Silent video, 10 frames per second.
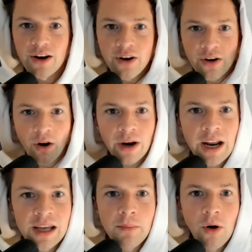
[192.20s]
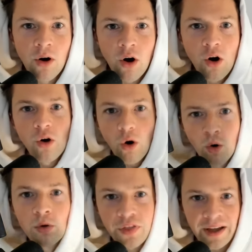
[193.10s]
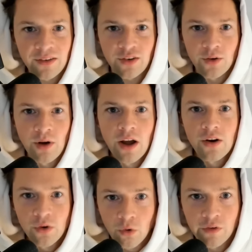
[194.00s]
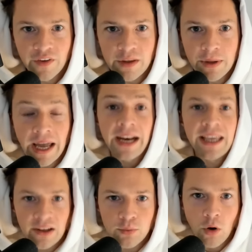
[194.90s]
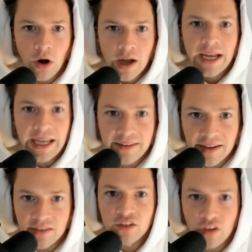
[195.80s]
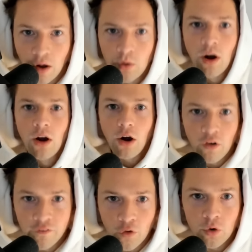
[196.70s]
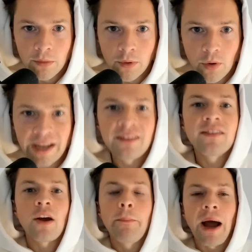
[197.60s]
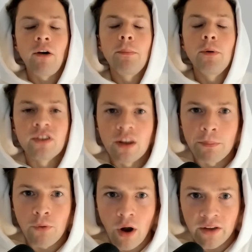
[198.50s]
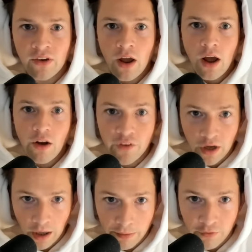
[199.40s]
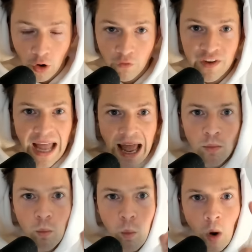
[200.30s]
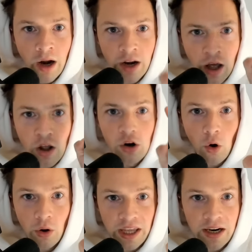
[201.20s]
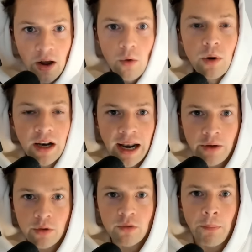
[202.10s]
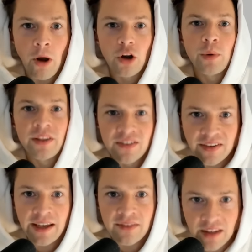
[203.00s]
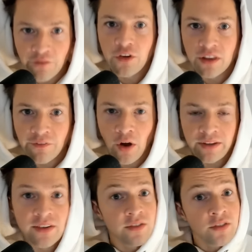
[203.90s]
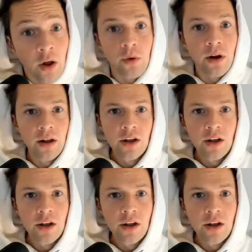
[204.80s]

Not anymore. All thanks to NordVPN. And guess what? It is so affordable. It is comparable to the price of a cup of coffee, and one login will allow you to partner with six different devices. So,